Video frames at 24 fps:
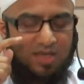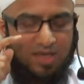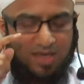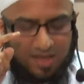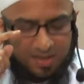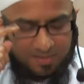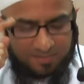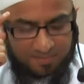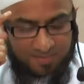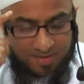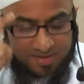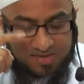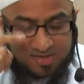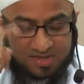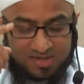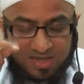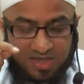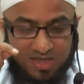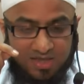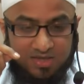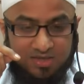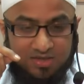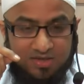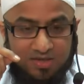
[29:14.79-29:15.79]
I
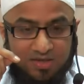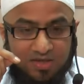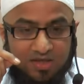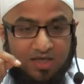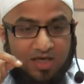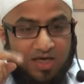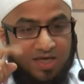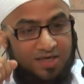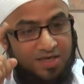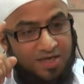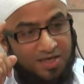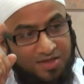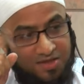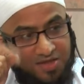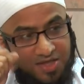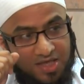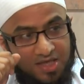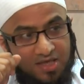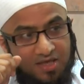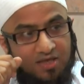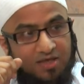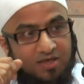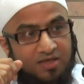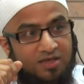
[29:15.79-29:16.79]
meditate and I
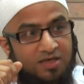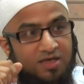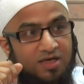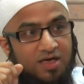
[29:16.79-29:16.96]
think,